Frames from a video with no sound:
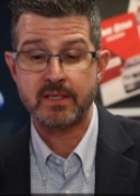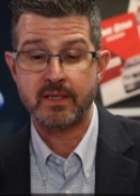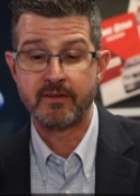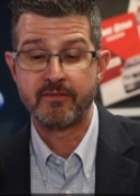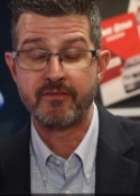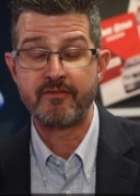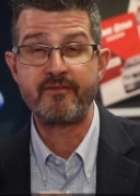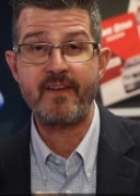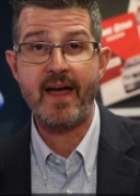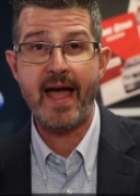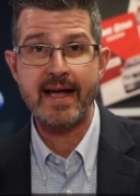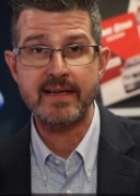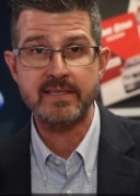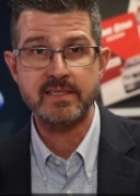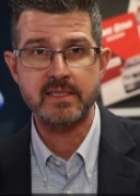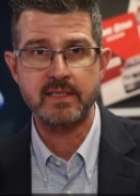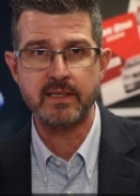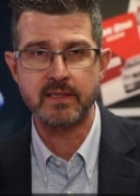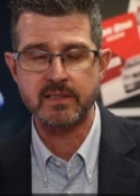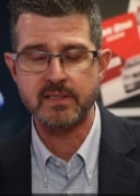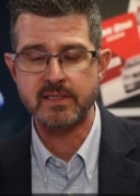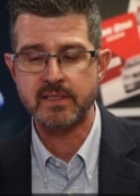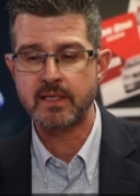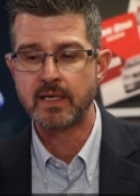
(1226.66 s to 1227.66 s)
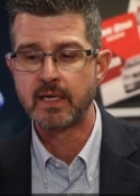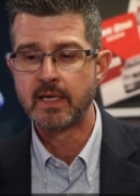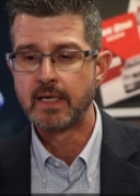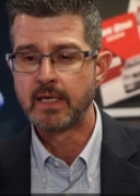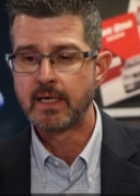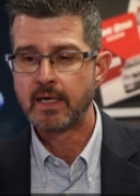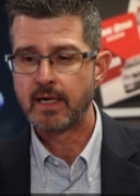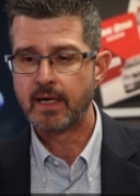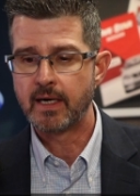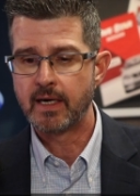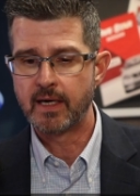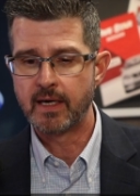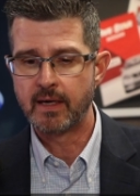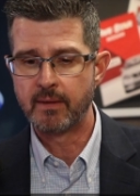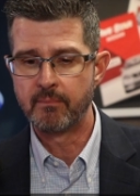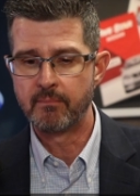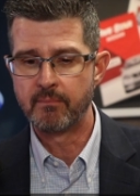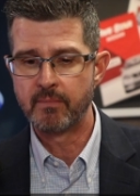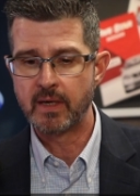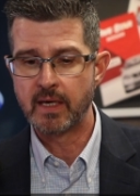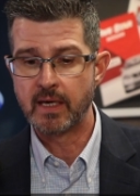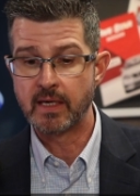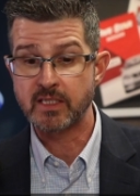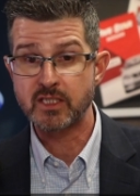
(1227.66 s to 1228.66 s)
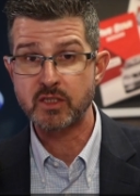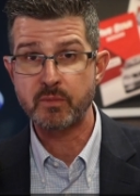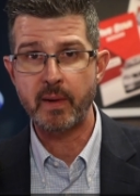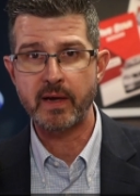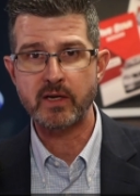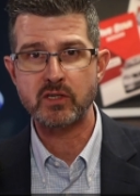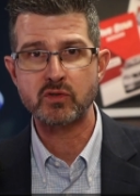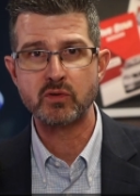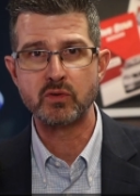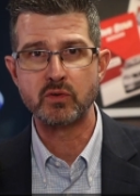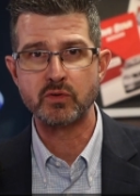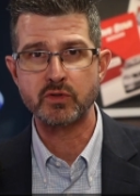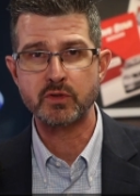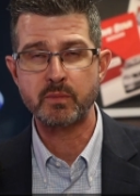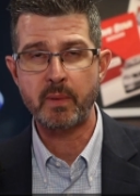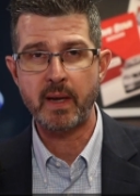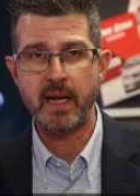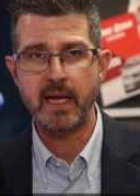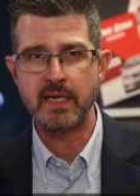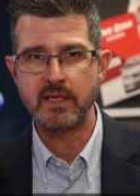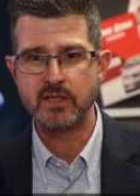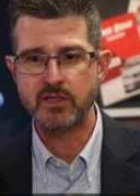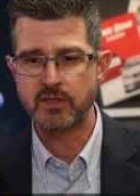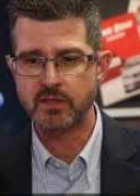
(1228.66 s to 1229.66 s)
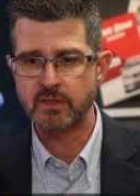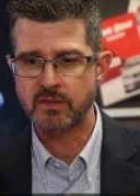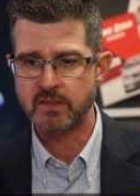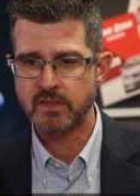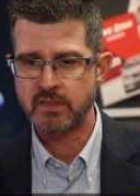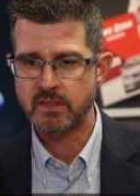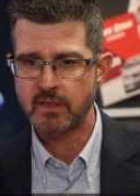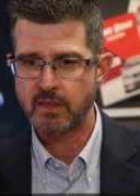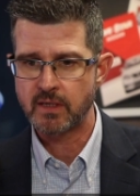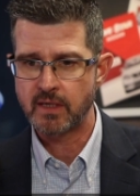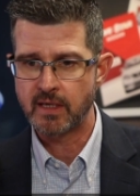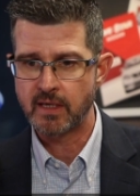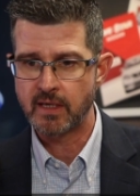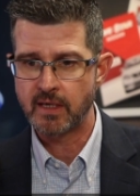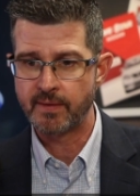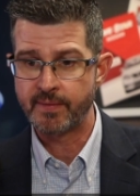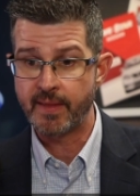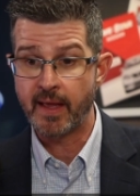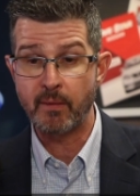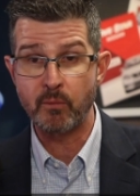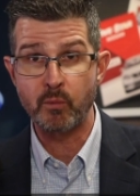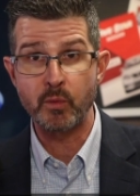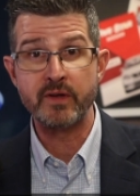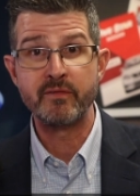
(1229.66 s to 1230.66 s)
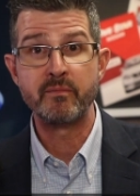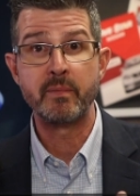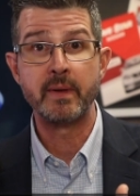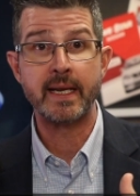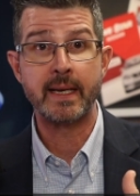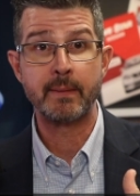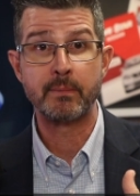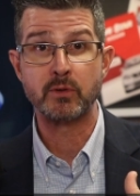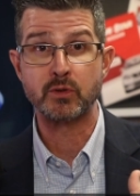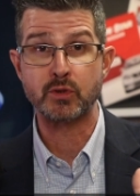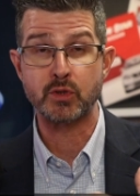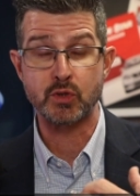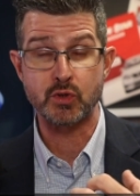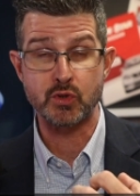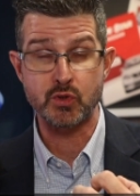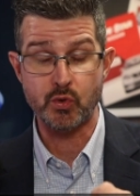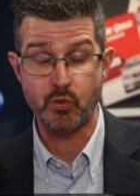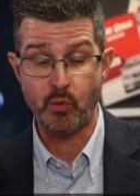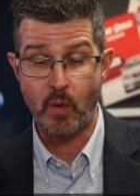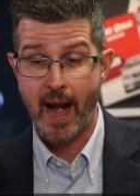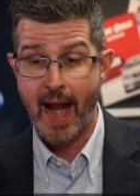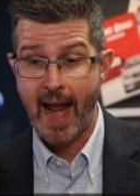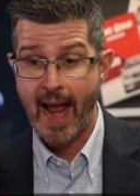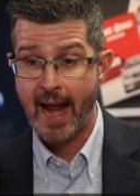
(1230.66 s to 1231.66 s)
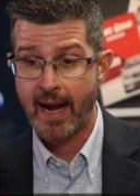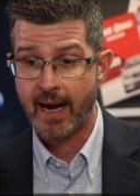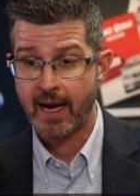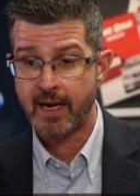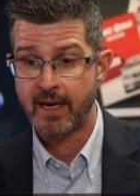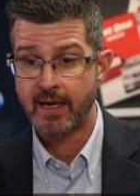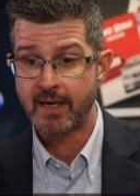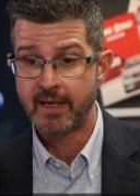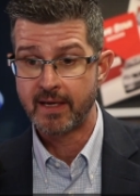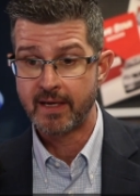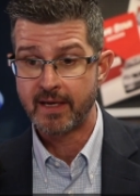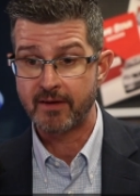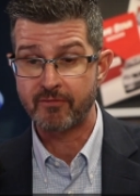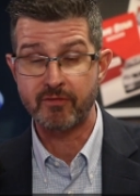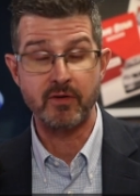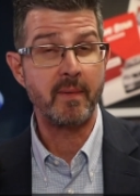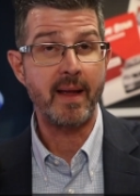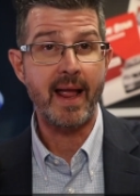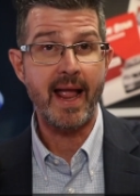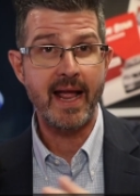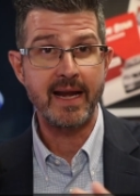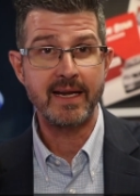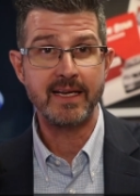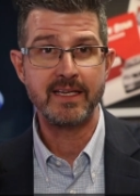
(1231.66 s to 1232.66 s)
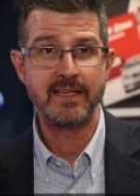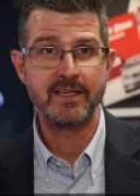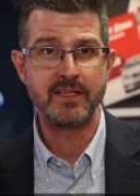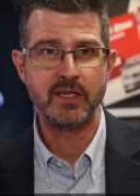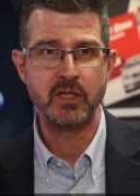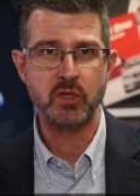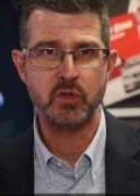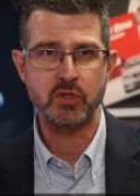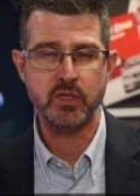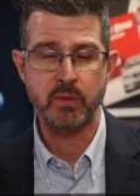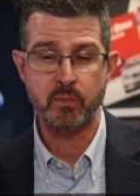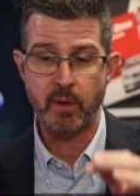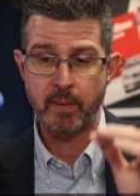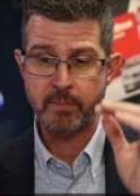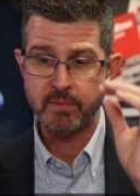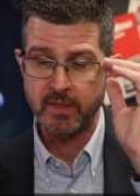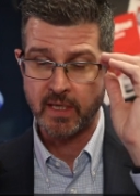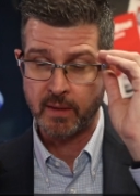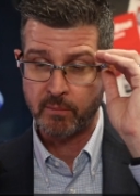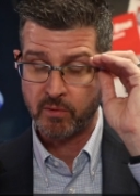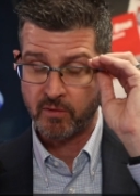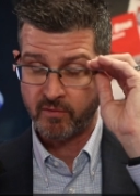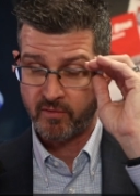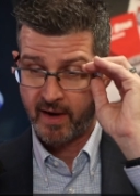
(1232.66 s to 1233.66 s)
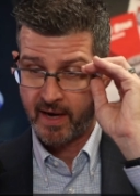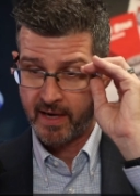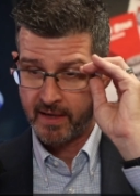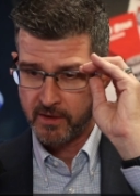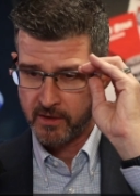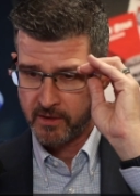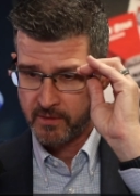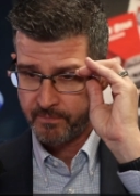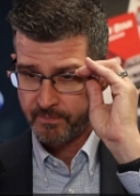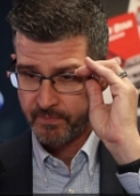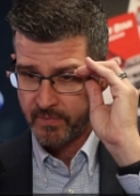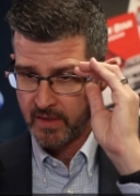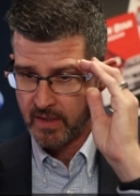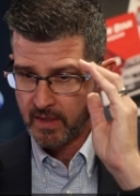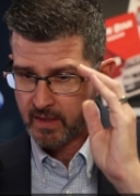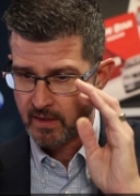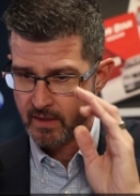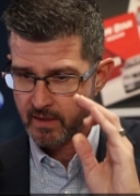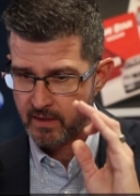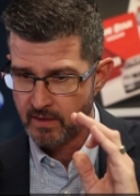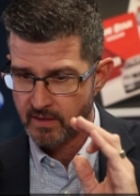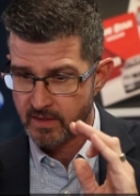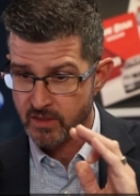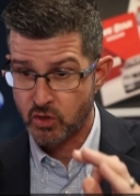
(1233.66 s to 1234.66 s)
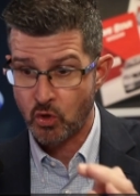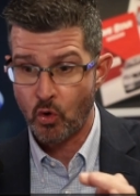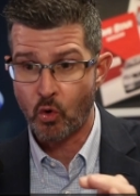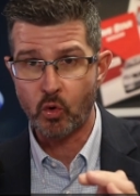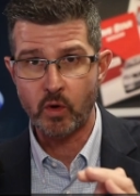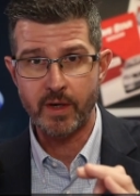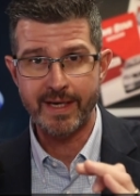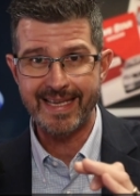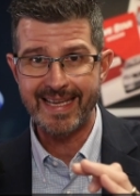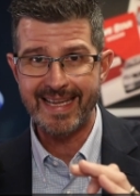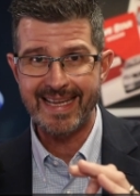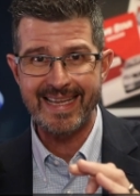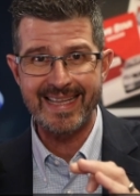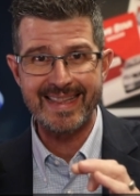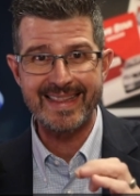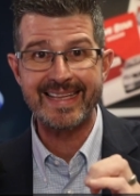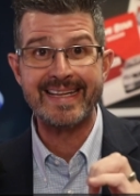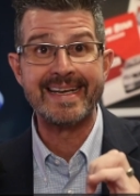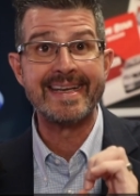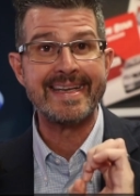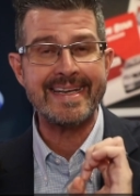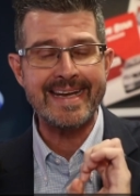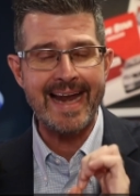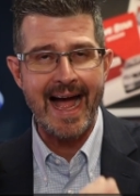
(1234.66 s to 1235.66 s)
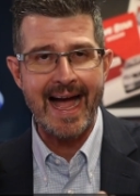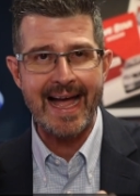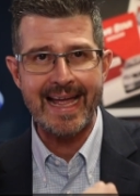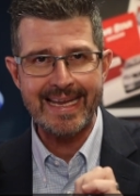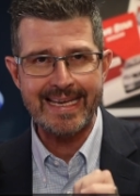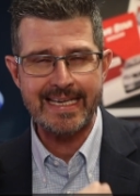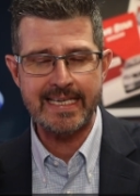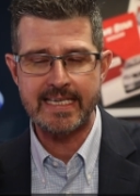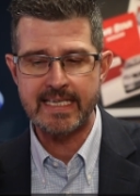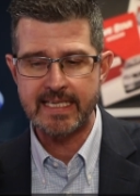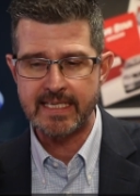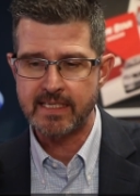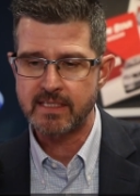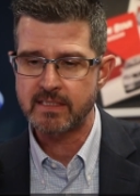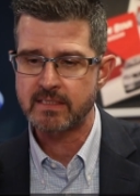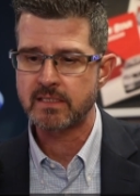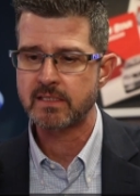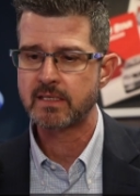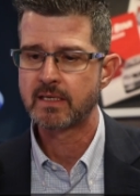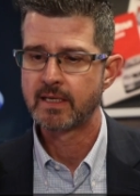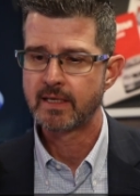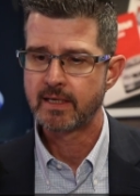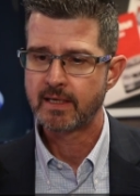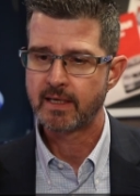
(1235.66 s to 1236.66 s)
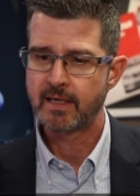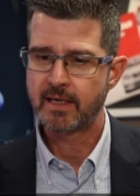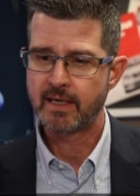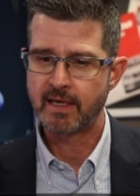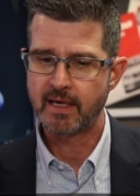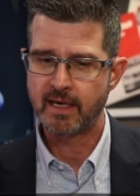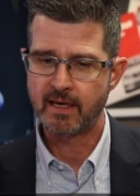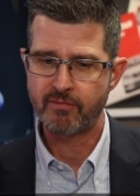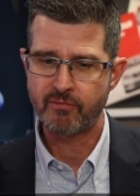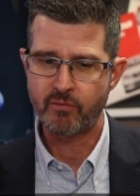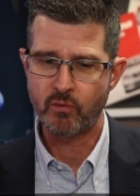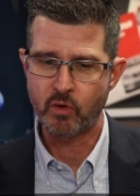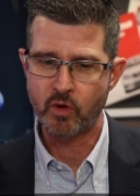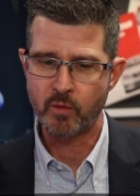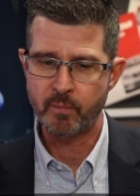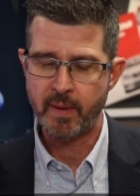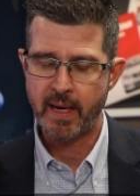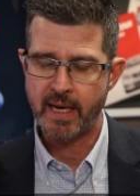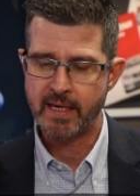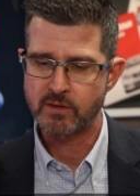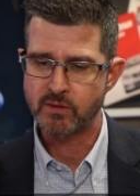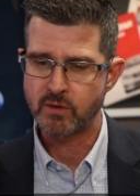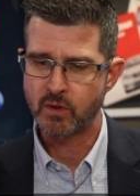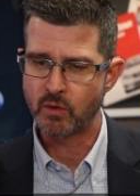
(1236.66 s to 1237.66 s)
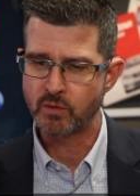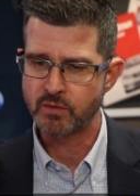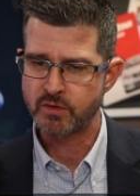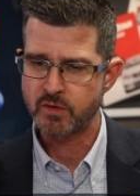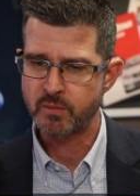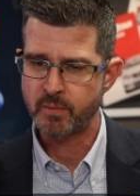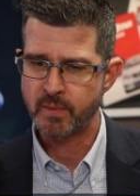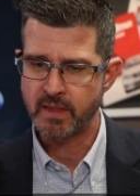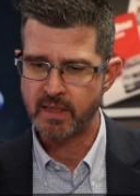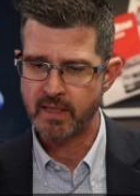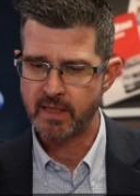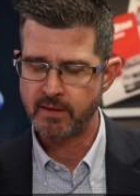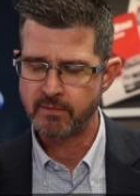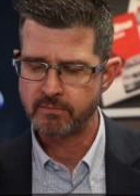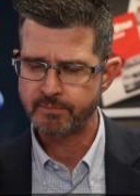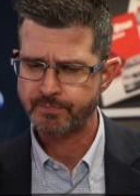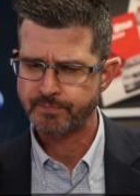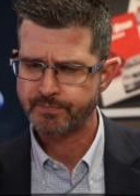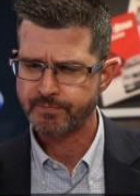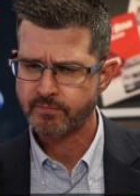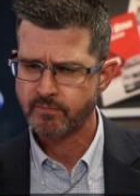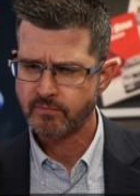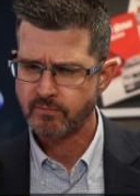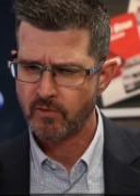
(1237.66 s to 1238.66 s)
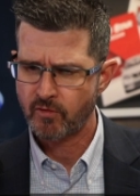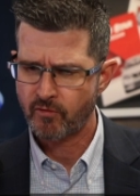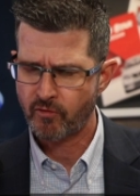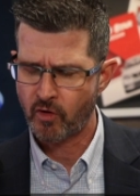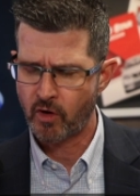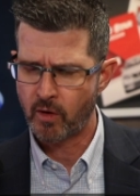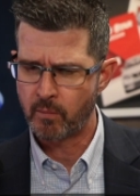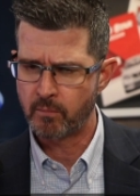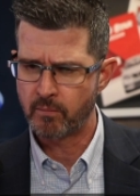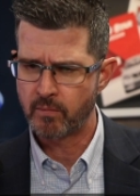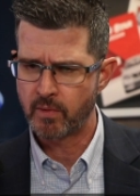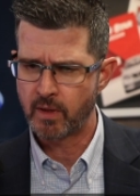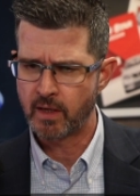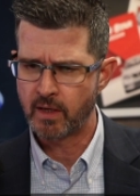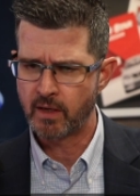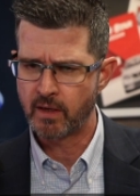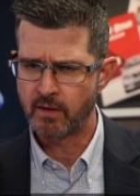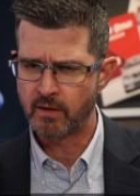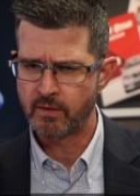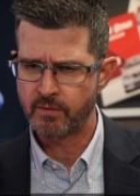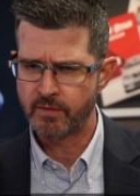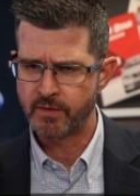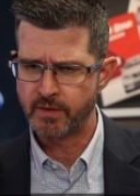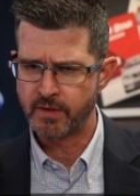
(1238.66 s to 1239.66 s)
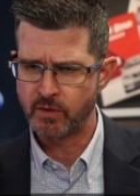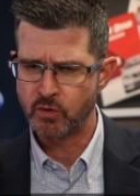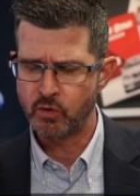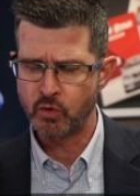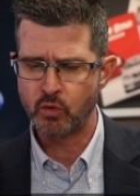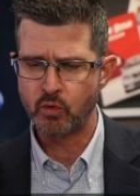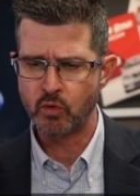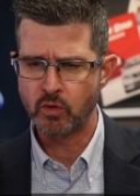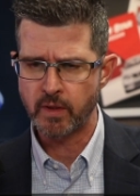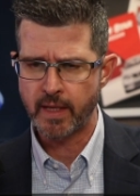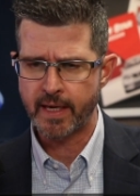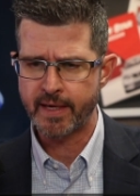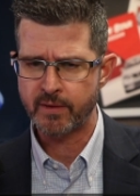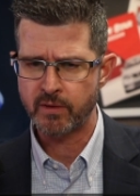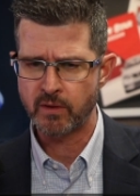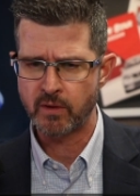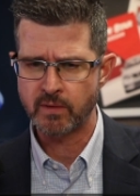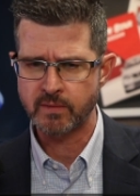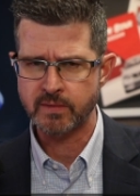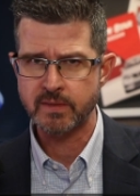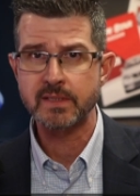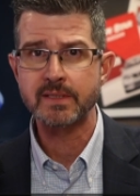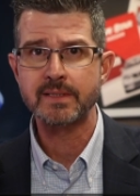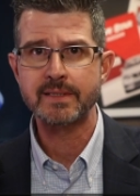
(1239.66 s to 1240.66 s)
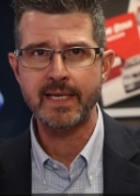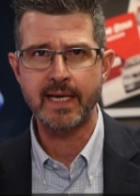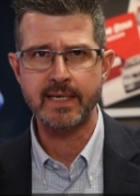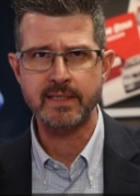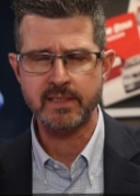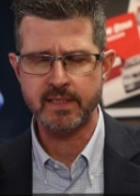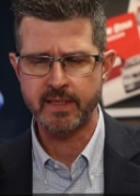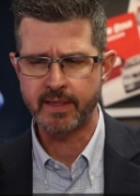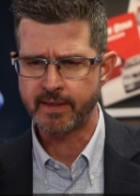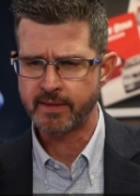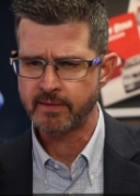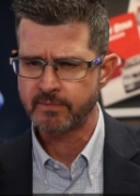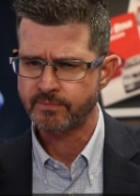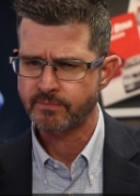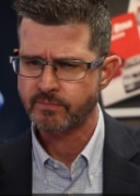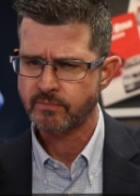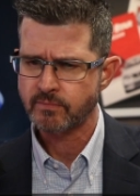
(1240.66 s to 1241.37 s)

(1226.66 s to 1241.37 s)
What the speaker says: the fastest specials pages that we've been able to track from any dealership website provider, scoring in the 90s for page load speed from the Google Lighthouse testing.